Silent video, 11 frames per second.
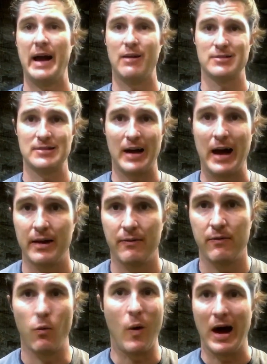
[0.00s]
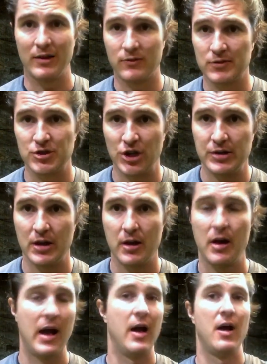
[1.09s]
outside of Wise, Virginia,
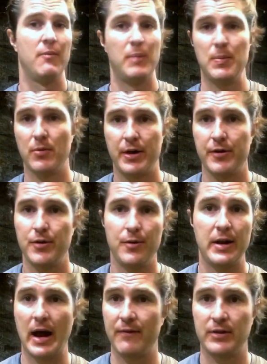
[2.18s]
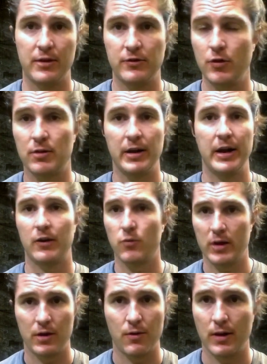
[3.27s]
people that are doing it. I've done 2 clinics,
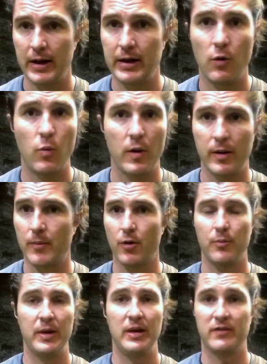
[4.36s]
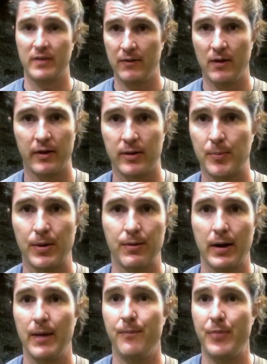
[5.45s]
one in Orlando, one in Myrtle Beach. They've got the
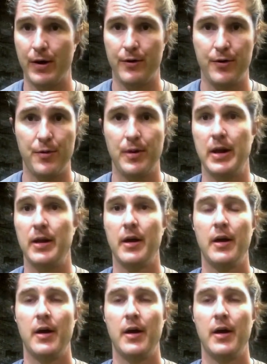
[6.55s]
program. They're doing it.